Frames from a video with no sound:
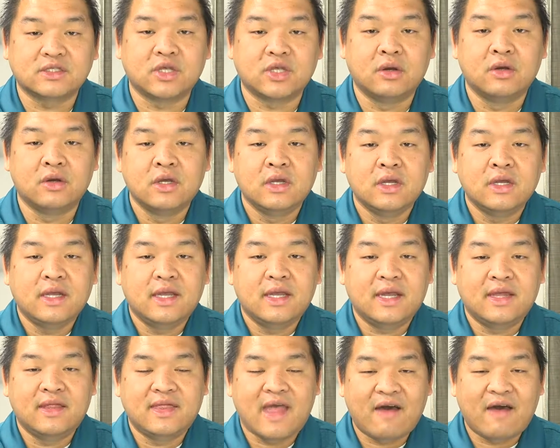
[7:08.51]
So
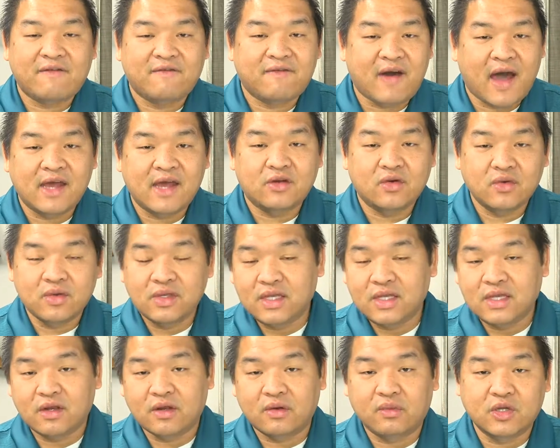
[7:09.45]
in that final
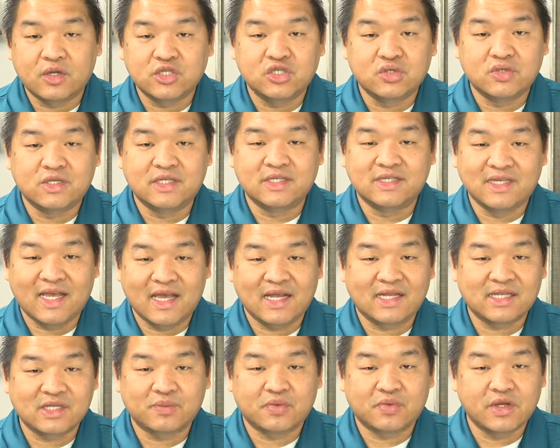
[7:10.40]
year in which you can
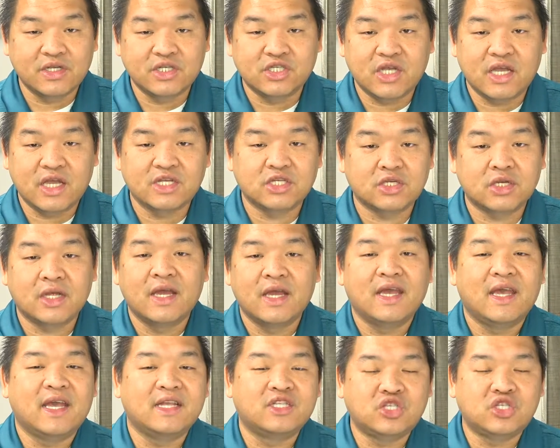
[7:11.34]
take depreciation,
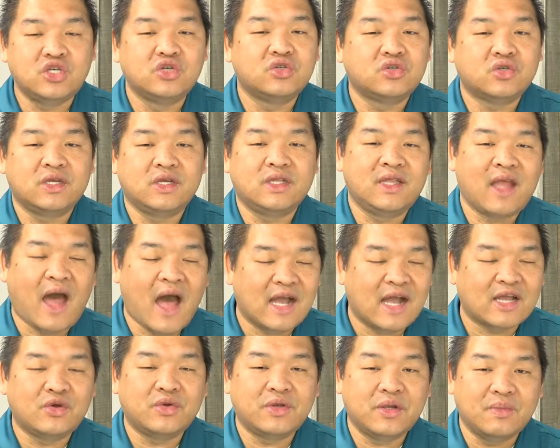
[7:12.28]
it's usually
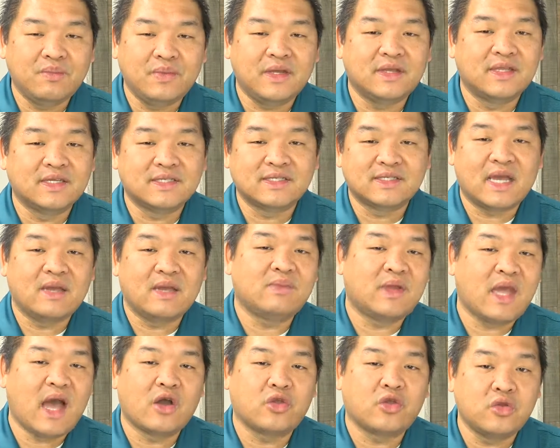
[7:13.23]
not going to be the same
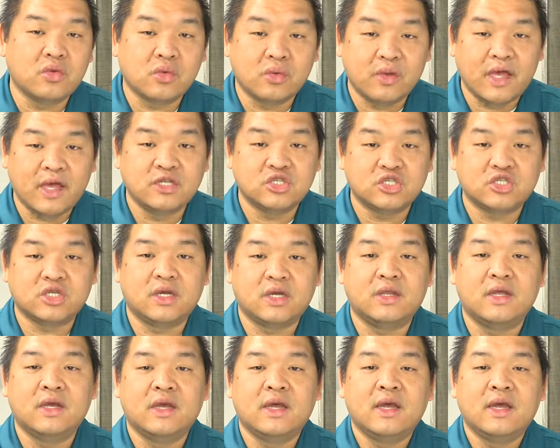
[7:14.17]

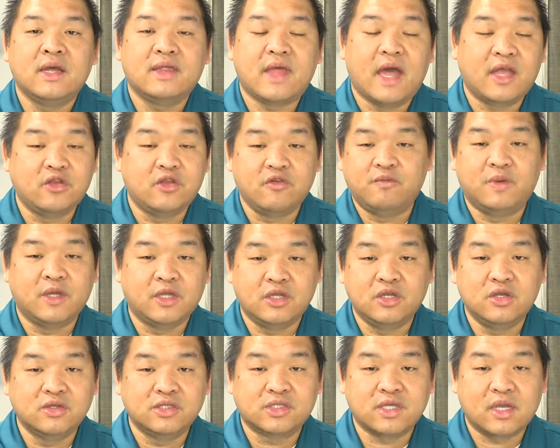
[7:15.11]
calculation that you've been
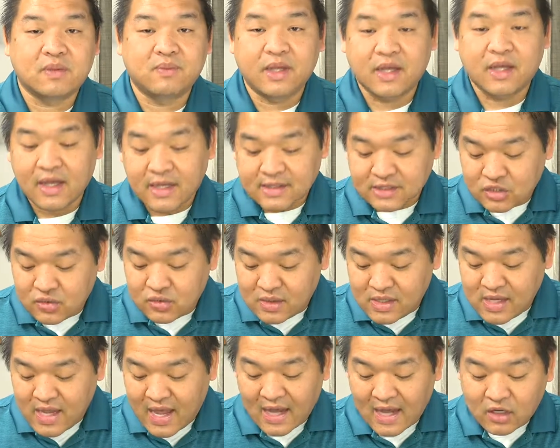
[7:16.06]
using because you
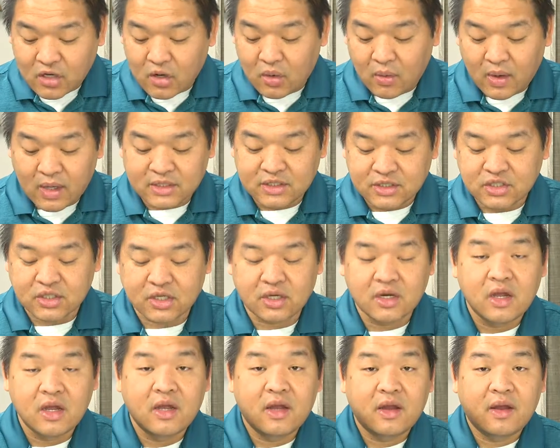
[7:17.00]
can't go
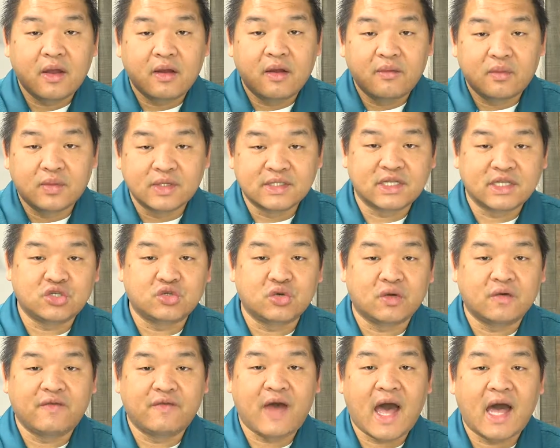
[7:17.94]
under
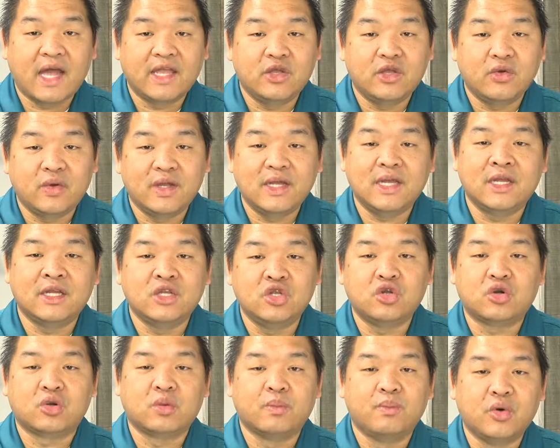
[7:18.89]
residual value in
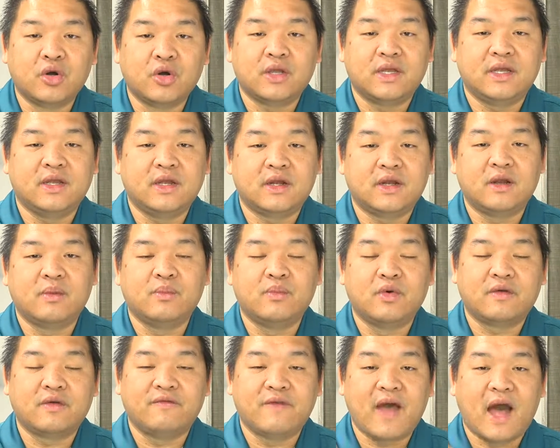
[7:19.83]
your book year
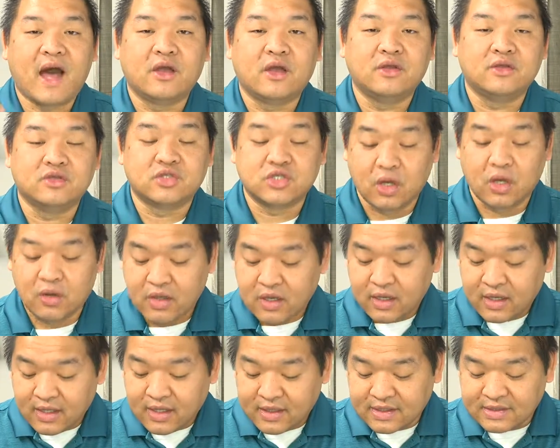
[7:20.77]
book value. So
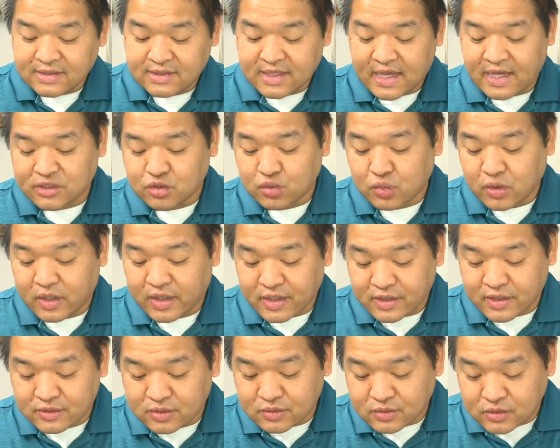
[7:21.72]
in this case, we're
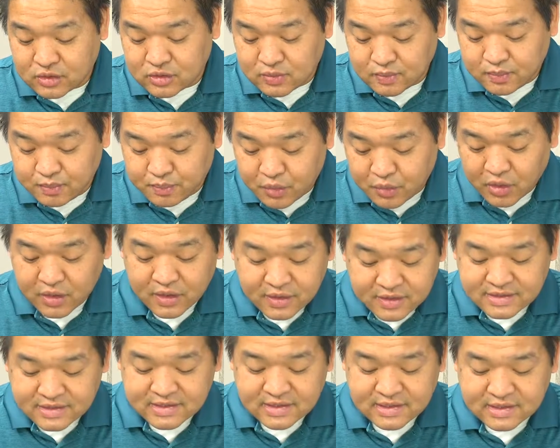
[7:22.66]
going to book
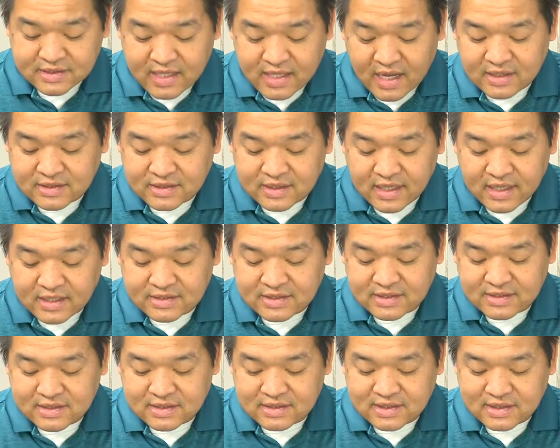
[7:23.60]
the
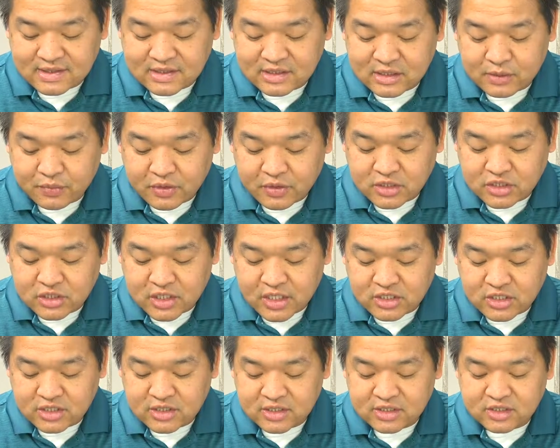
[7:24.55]
6,866 in
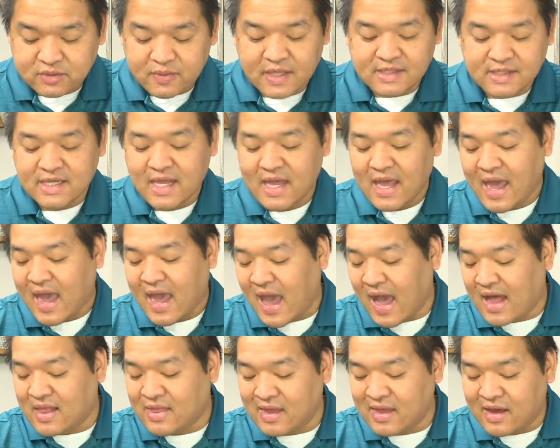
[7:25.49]
depreciation expense,
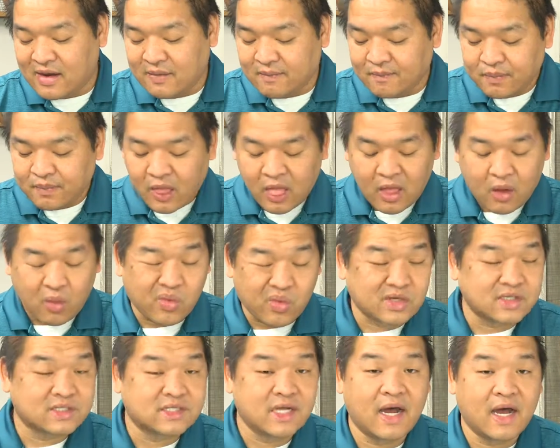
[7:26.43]
and then
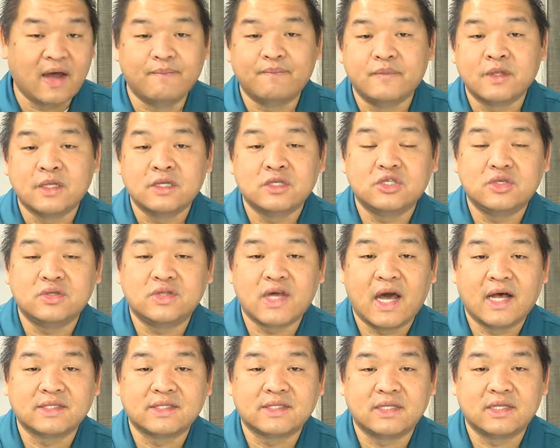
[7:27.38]
we're done.
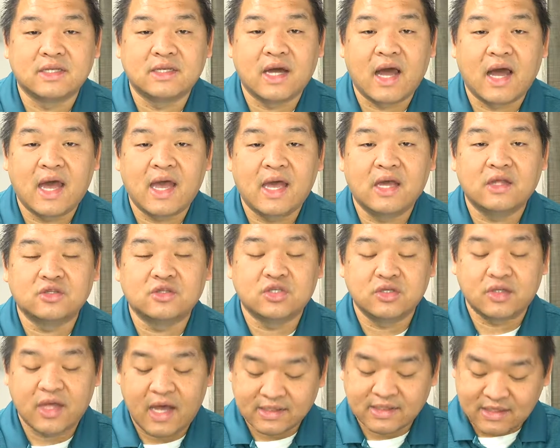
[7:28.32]
2009,
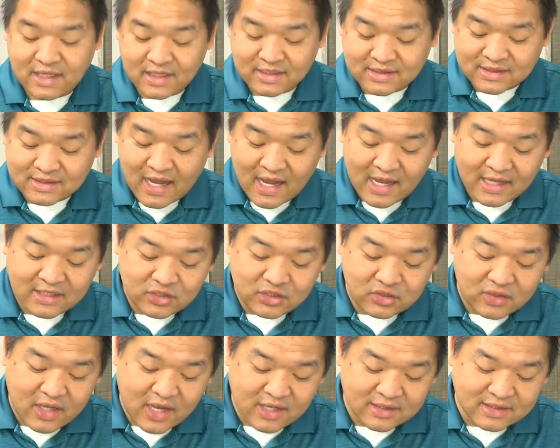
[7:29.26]
2000X9,
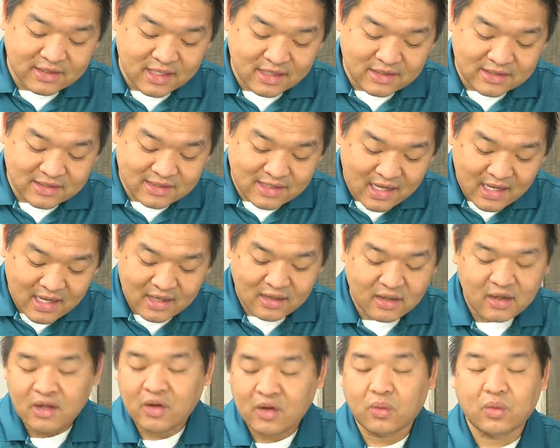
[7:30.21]

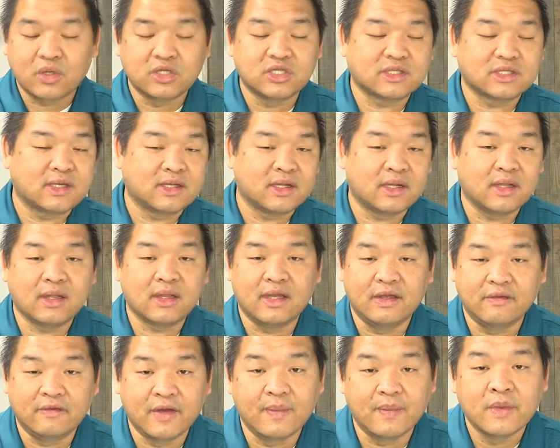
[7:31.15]
2000X10, we're just gonna
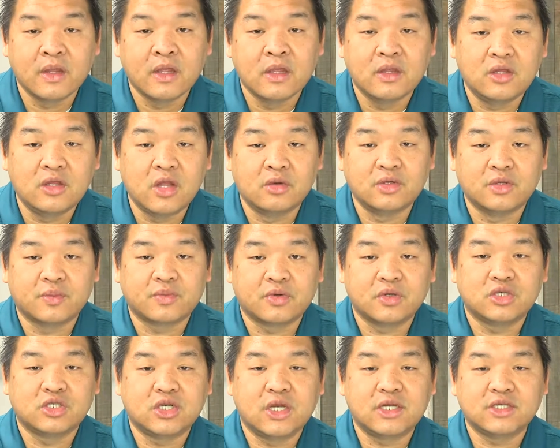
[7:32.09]
leave it. No
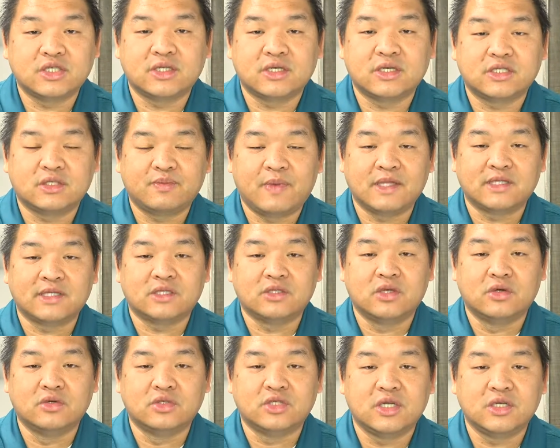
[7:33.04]
depreciation expense in
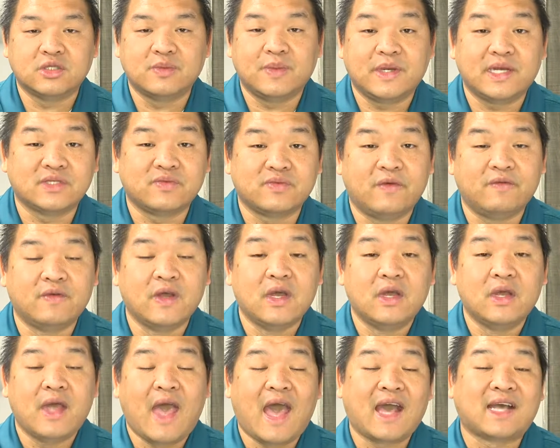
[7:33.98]
those years because we've
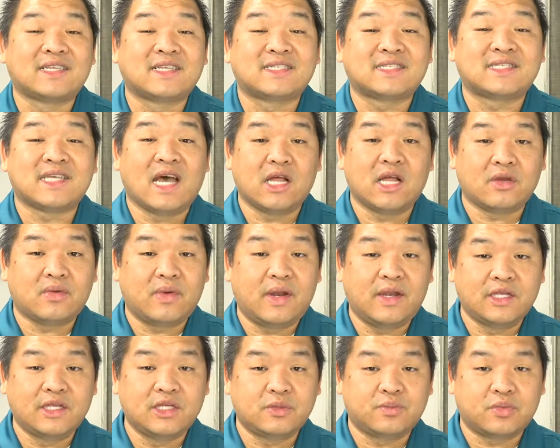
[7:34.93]

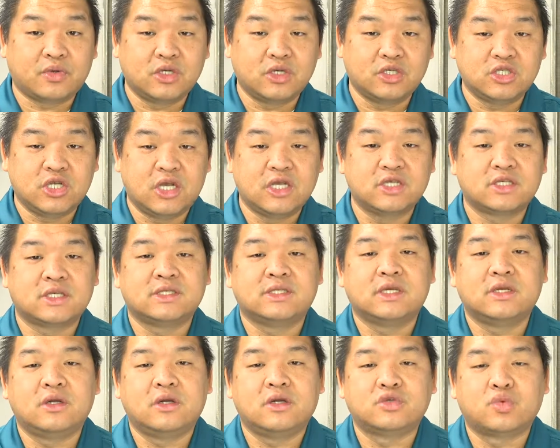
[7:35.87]
accelerated depreciation
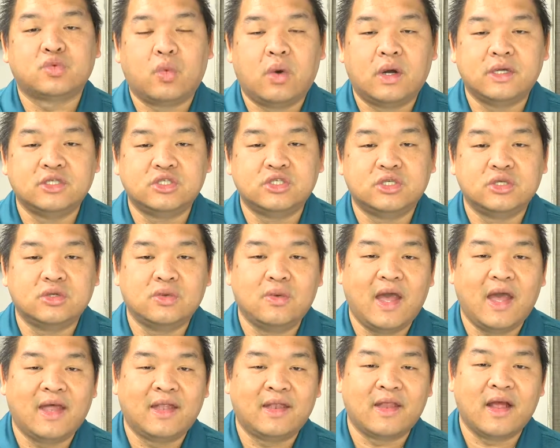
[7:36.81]
to years one, two,
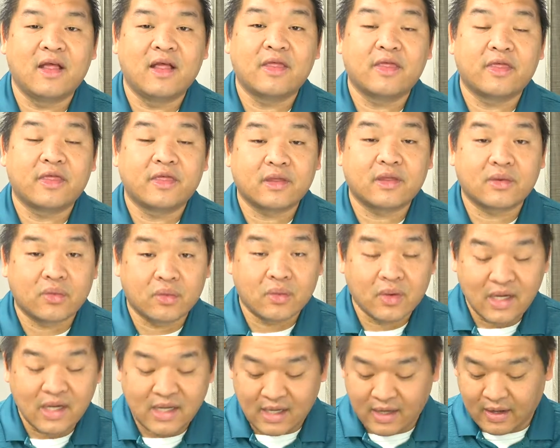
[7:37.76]
and
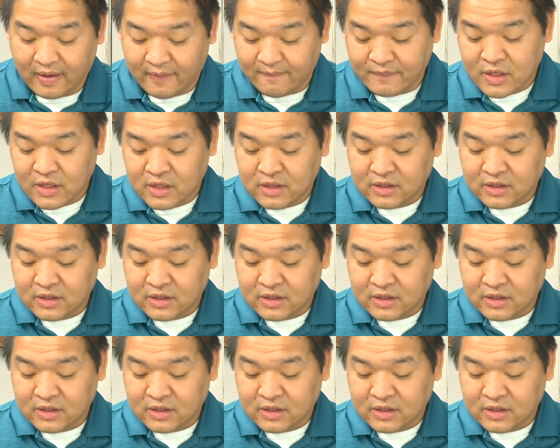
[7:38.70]
three.